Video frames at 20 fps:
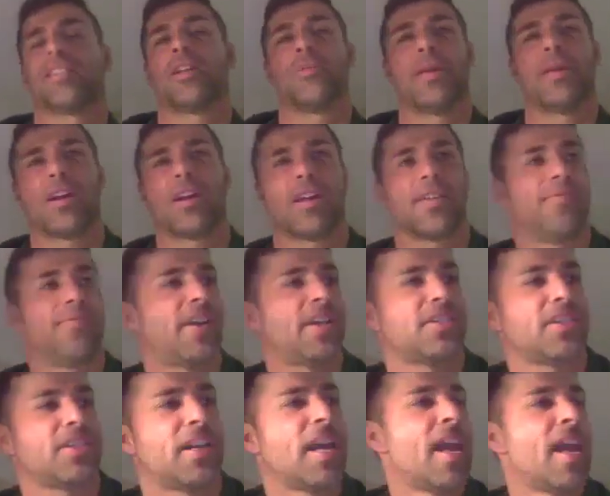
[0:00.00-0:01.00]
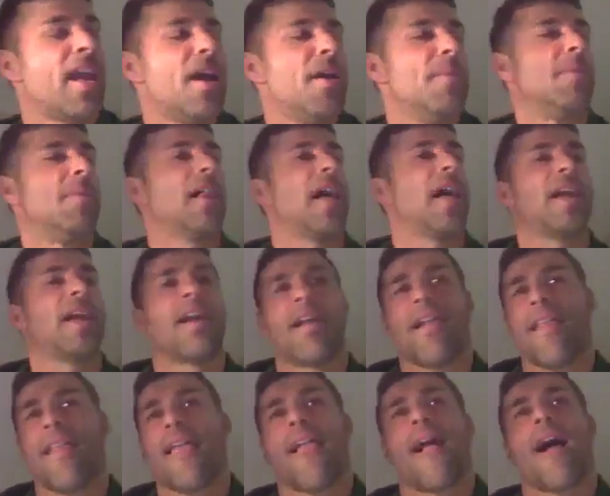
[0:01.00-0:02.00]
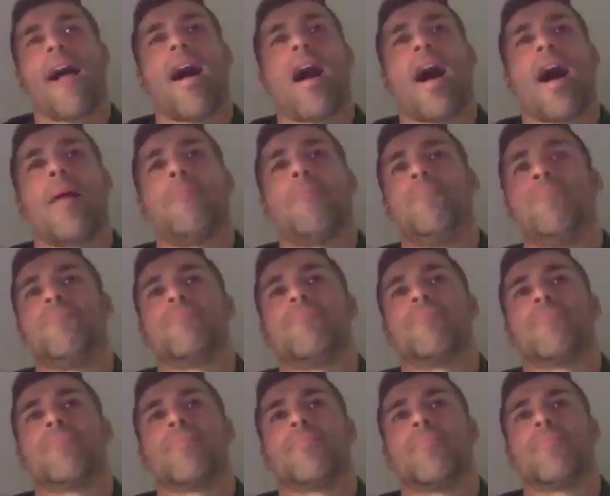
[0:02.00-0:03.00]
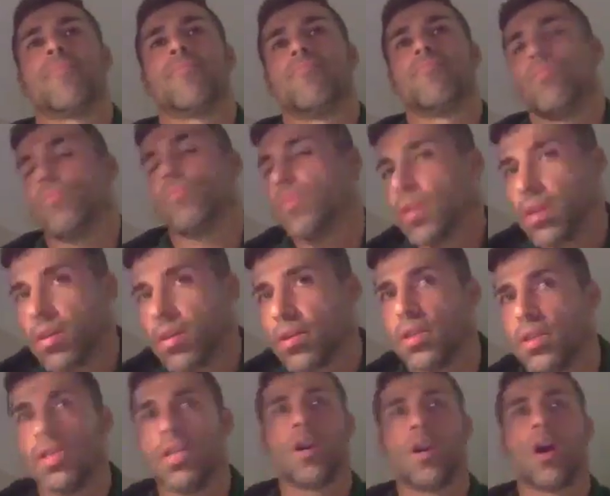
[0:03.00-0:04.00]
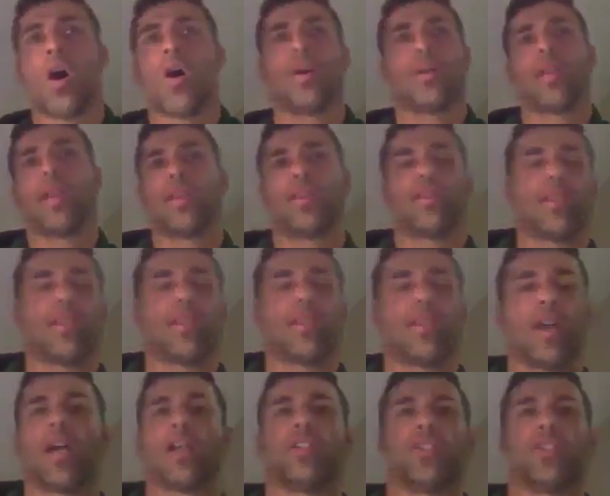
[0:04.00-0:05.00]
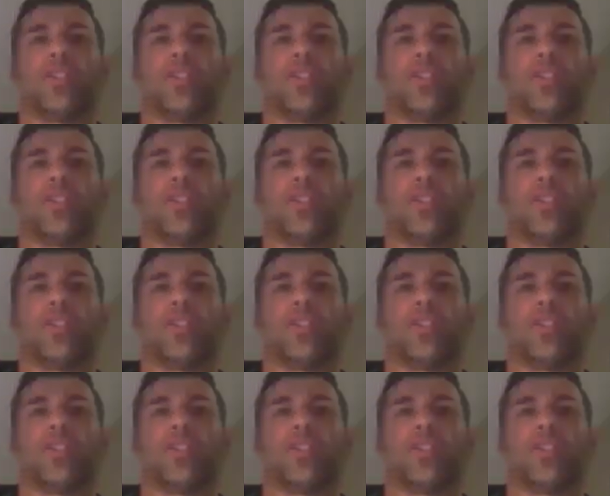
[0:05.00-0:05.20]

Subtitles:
bit unconventional, but like, um, it does.